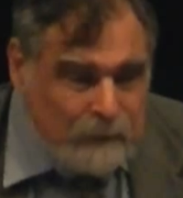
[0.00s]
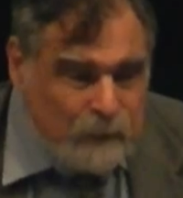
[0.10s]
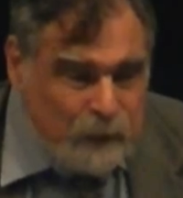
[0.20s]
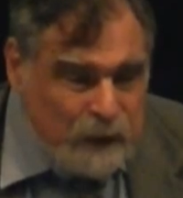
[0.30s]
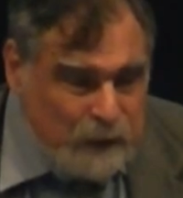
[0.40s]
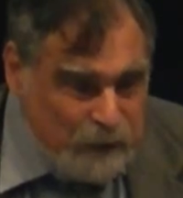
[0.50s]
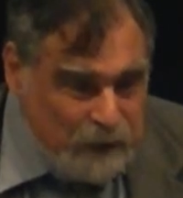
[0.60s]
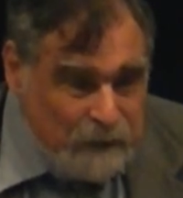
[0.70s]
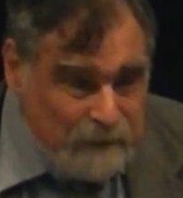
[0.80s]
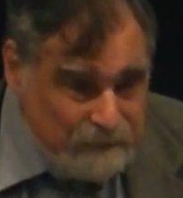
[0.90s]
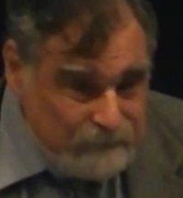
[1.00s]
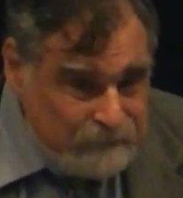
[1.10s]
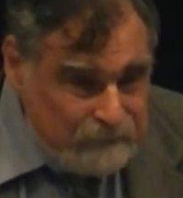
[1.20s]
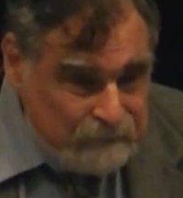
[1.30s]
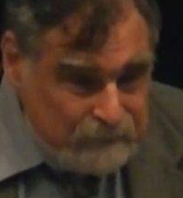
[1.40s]
reunion
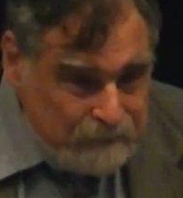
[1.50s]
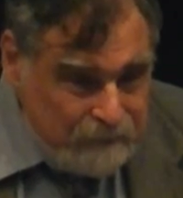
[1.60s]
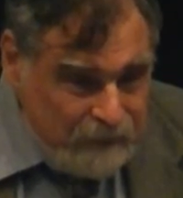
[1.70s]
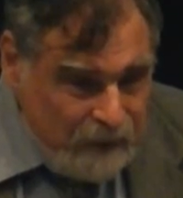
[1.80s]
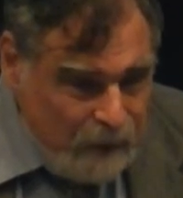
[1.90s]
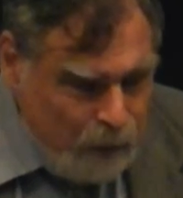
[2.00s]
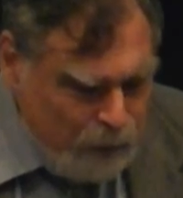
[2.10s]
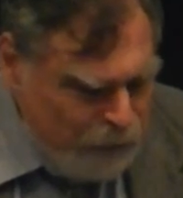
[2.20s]
or